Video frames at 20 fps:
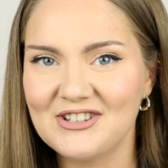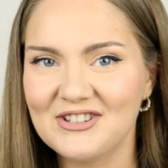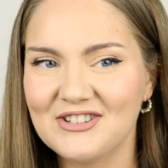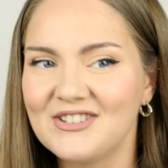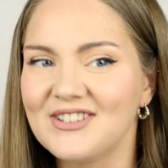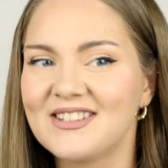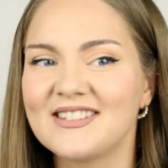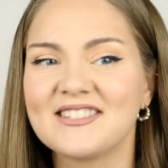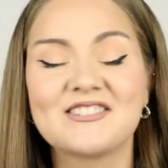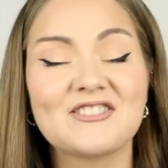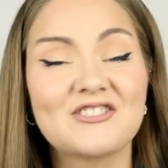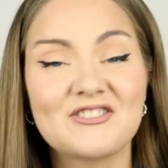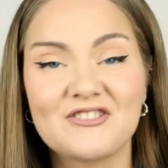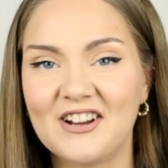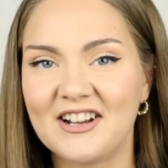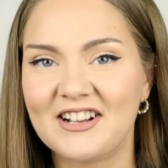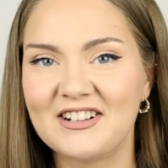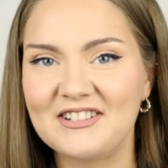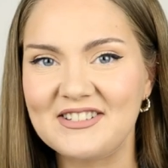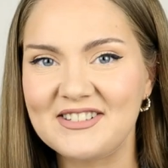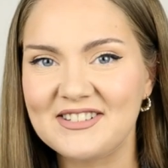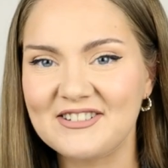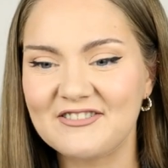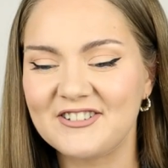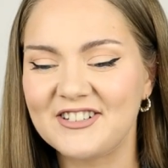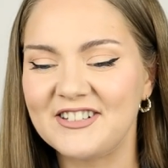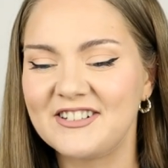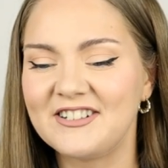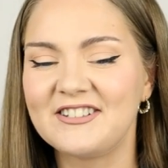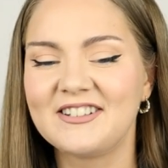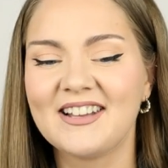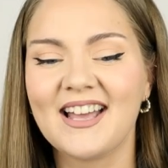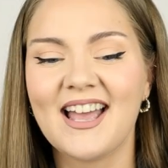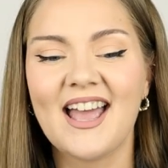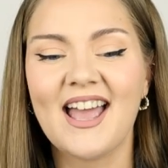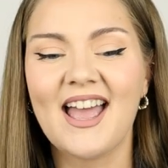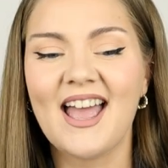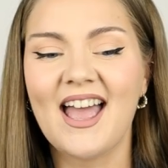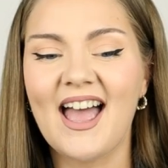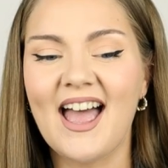you. Struggle is real.
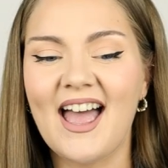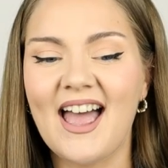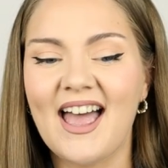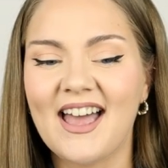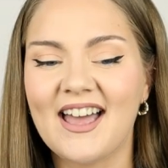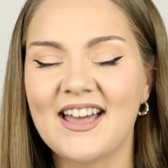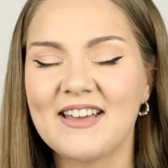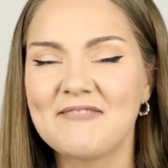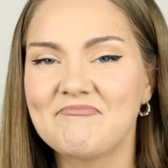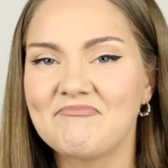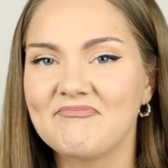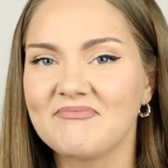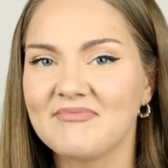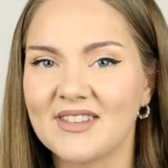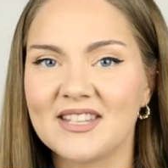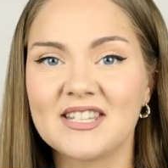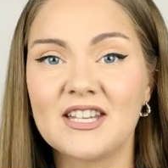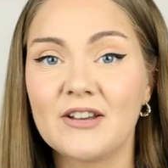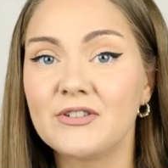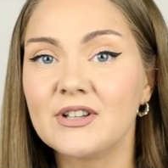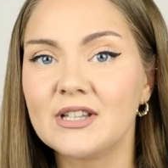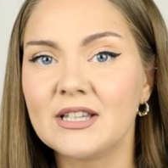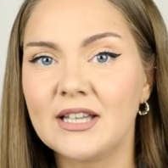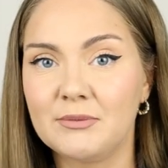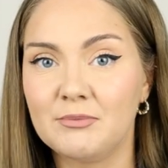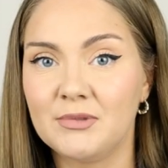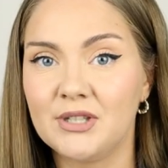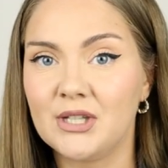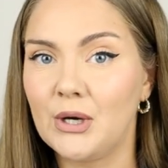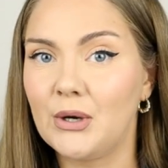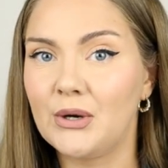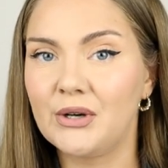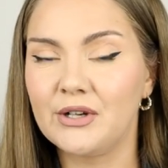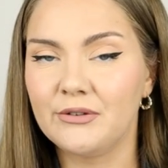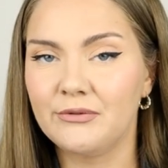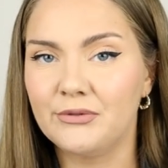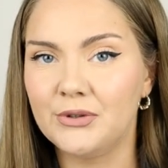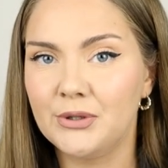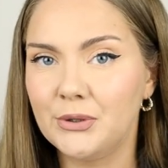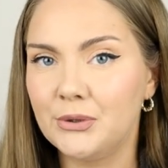Definitely let me know
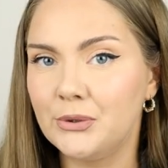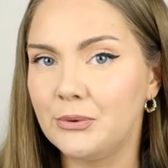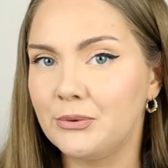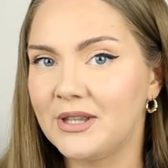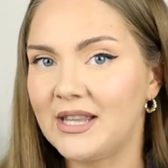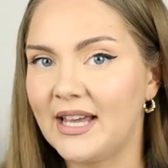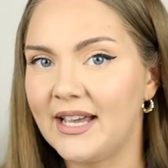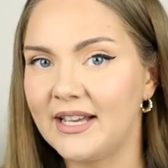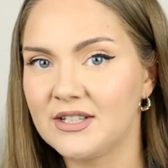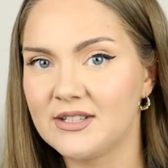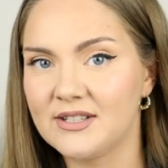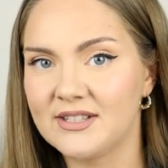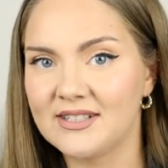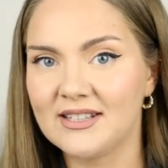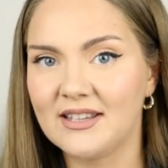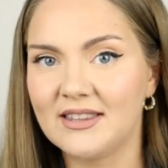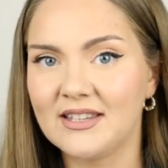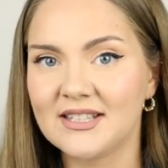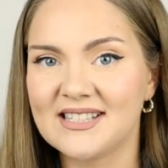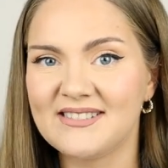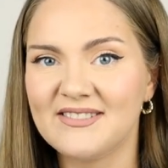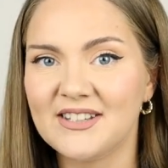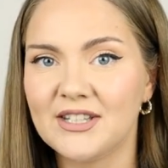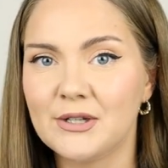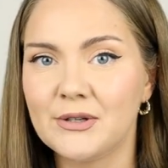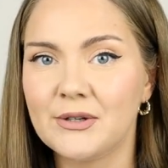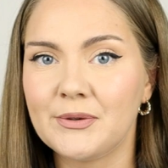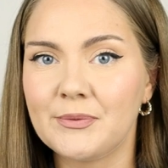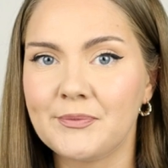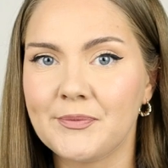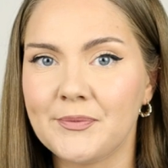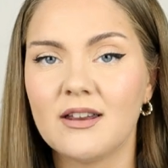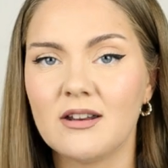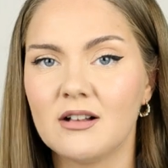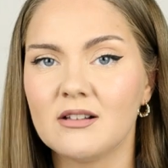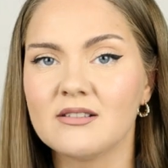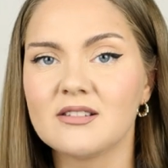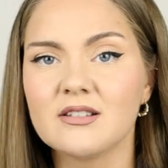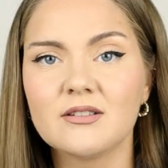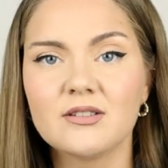if you would like to see this video. And
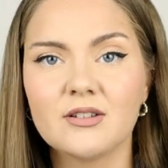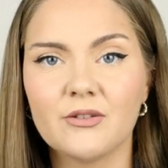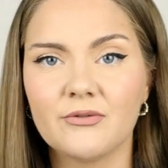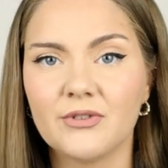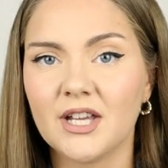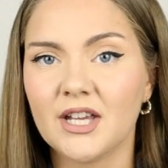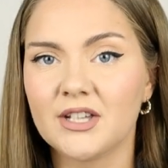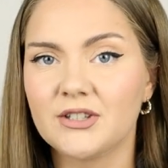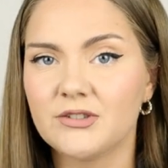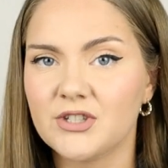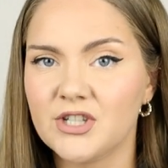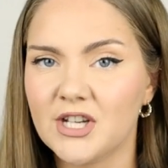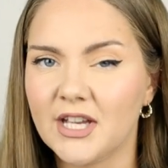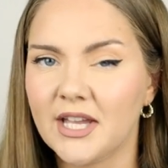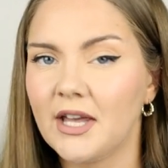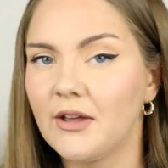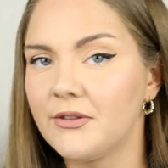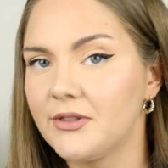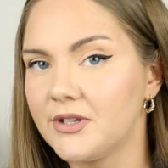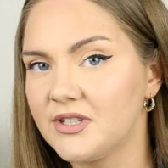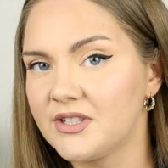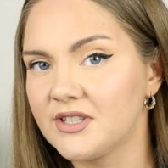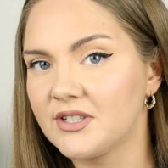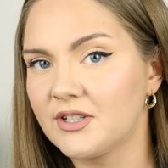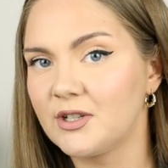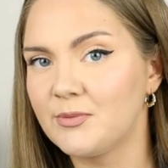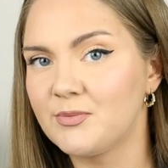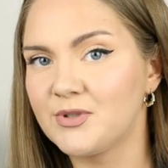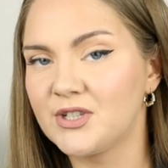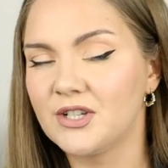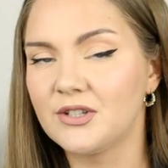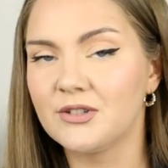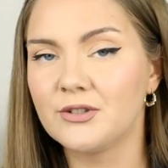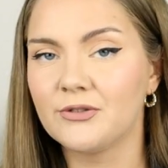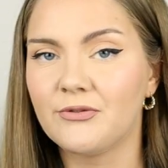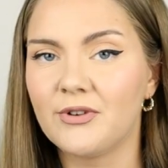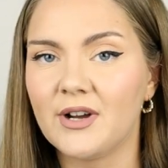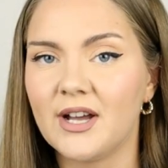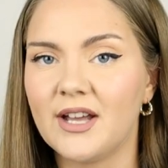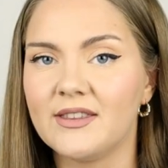also don't forget to check out the description
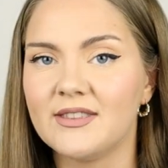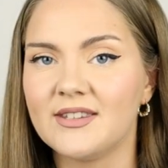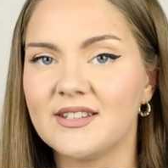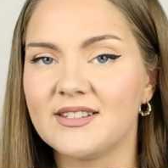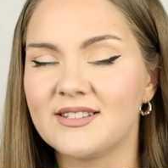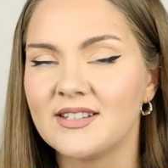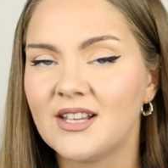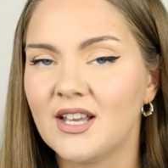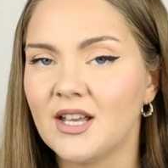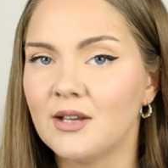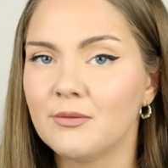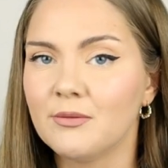to find this